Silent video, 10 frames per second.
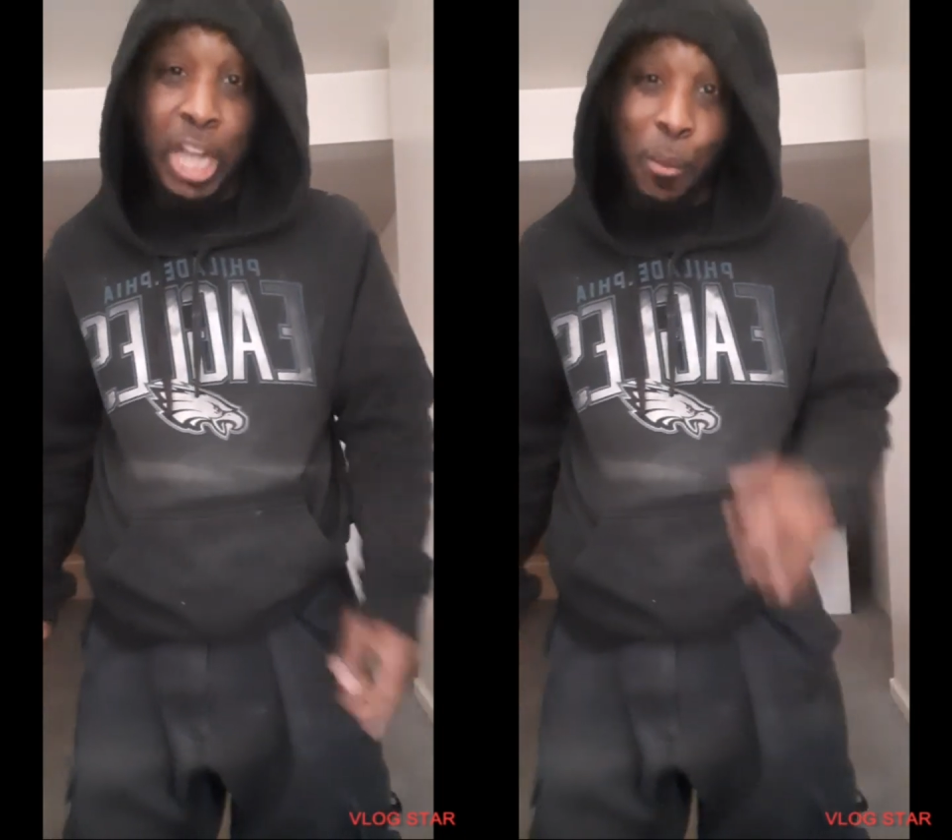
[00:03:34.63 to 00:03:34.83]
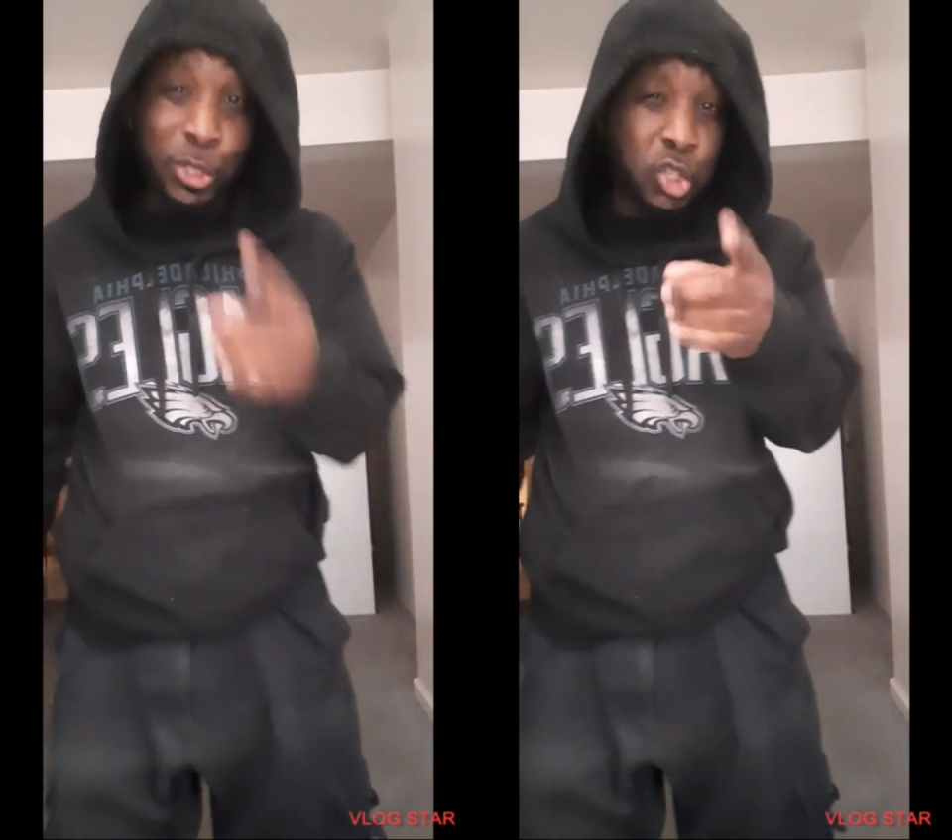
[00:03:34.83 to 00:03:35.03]

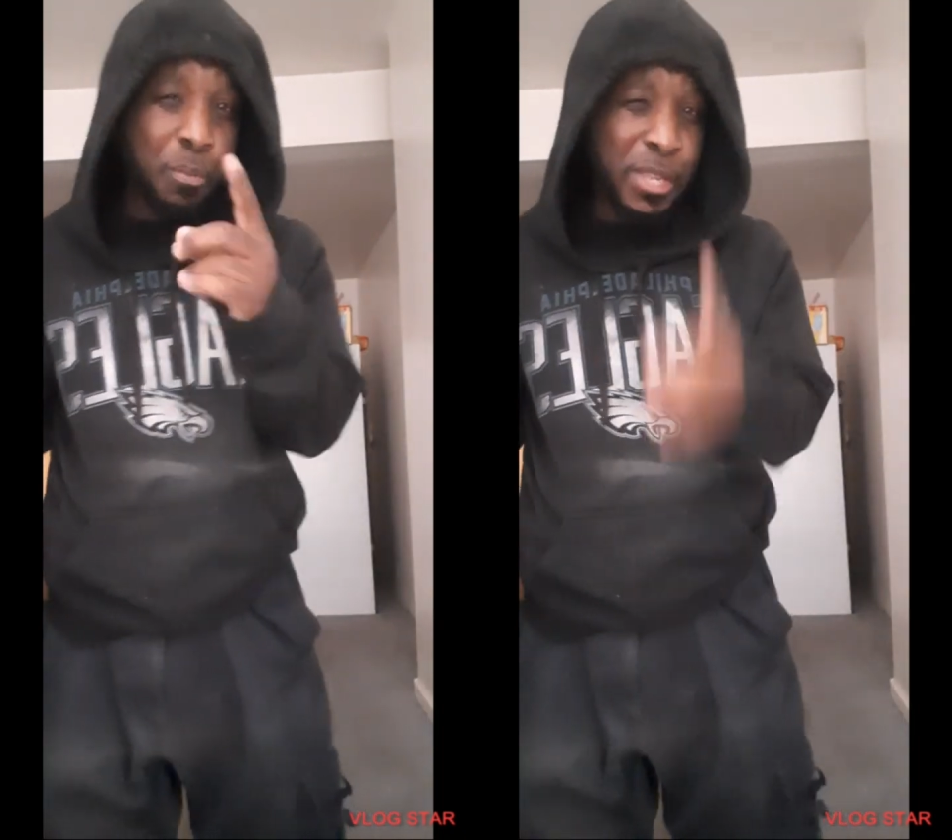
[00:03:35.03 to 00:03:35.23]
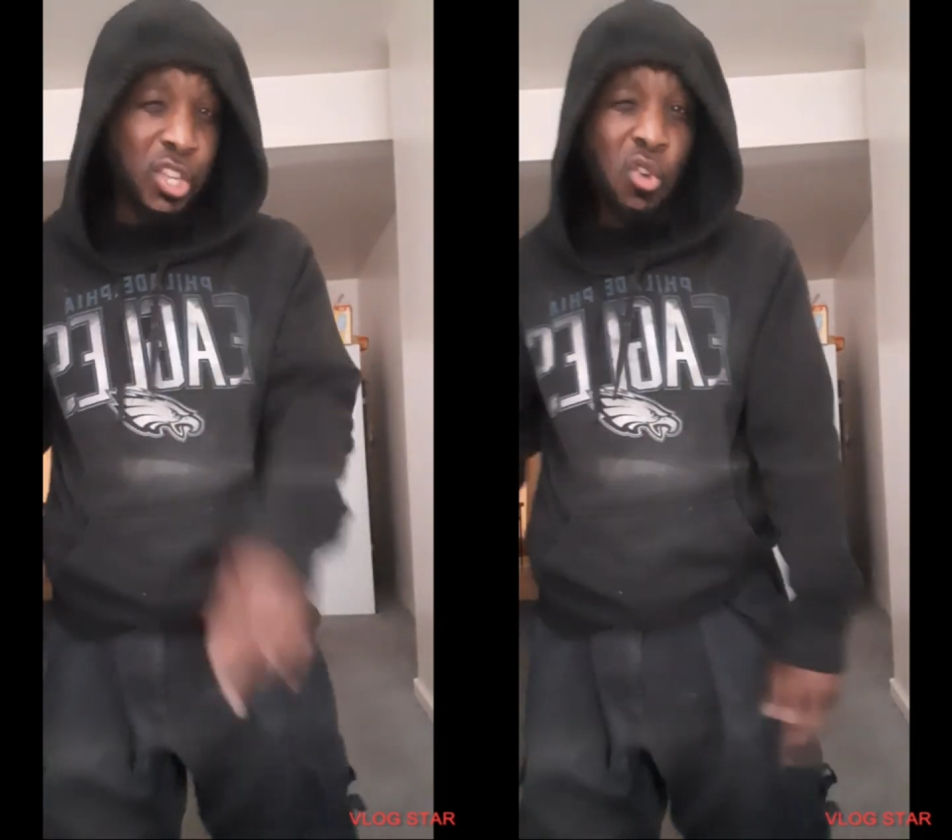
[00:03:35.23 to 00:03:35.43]
I want you to
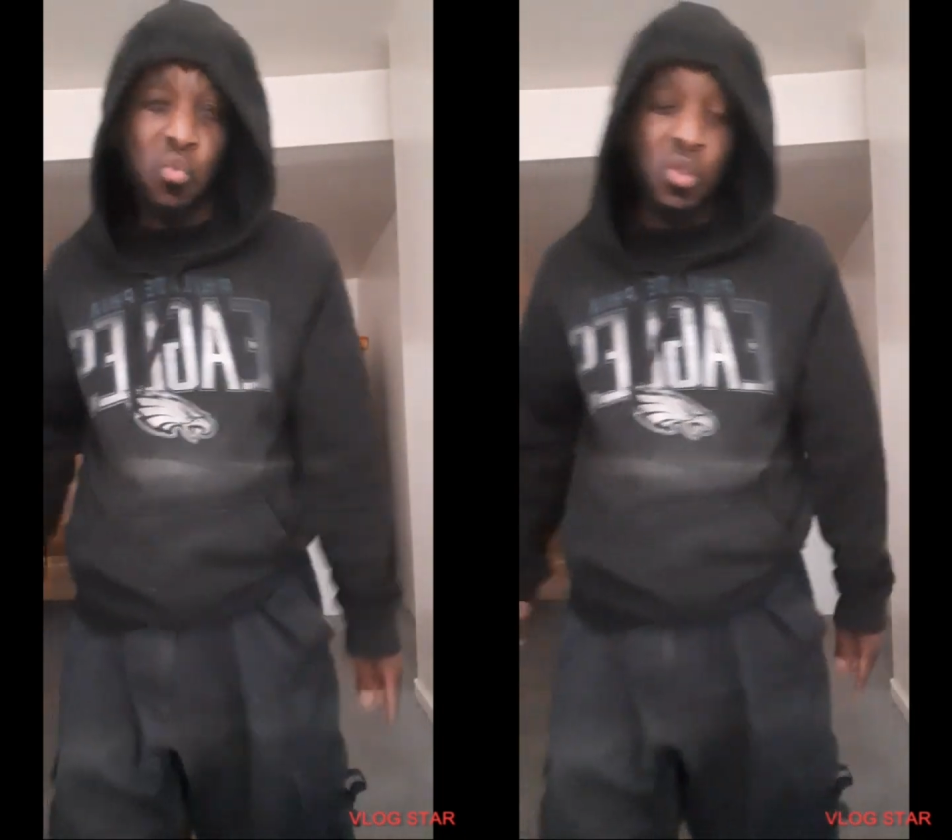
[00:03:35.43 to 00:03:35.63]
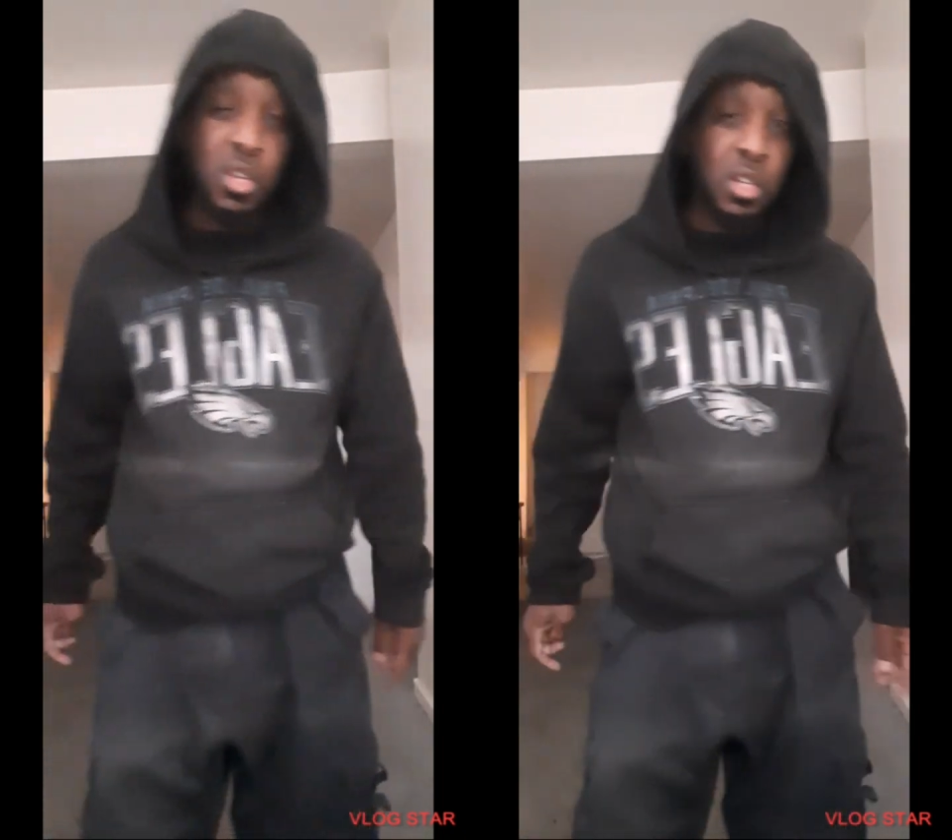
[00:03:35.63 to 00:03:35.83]
be
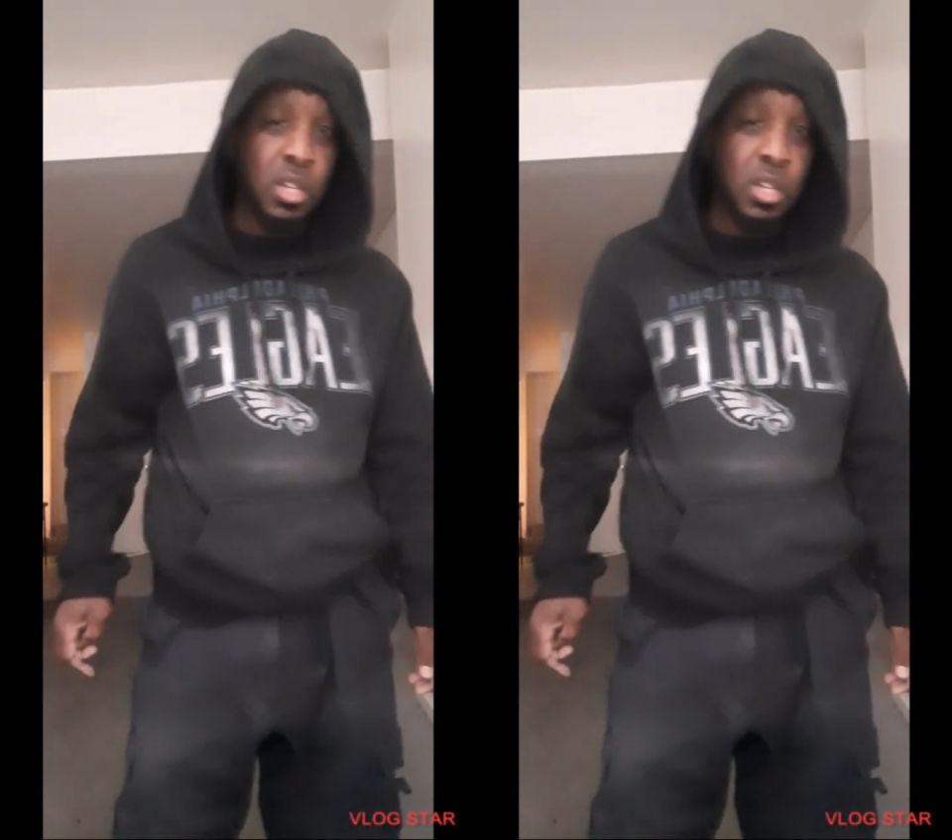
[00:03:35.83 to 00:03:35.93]
you.